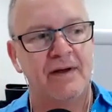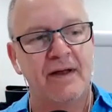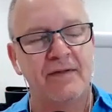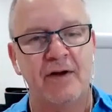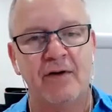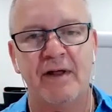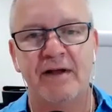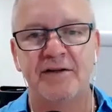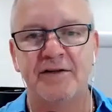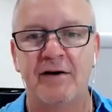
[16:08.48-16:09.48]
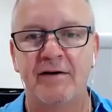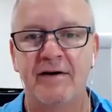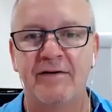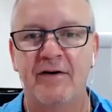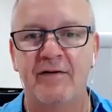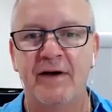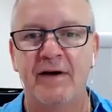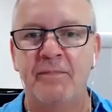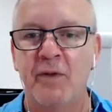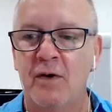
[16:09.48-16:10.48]
Cut that old lady's toenails over
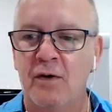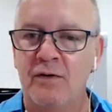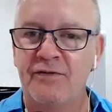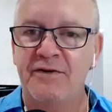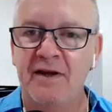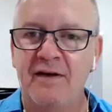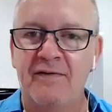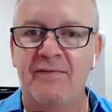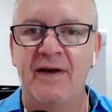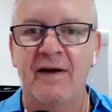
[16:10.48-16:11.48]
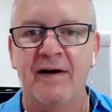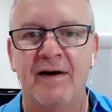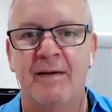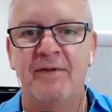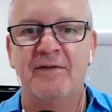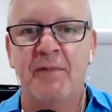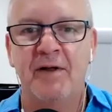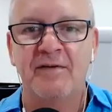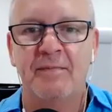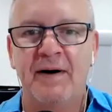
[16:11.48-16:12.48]
there, or stick your finger up this
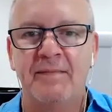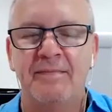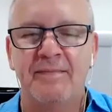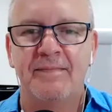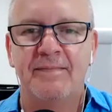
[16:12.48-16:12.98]
bloke's bum.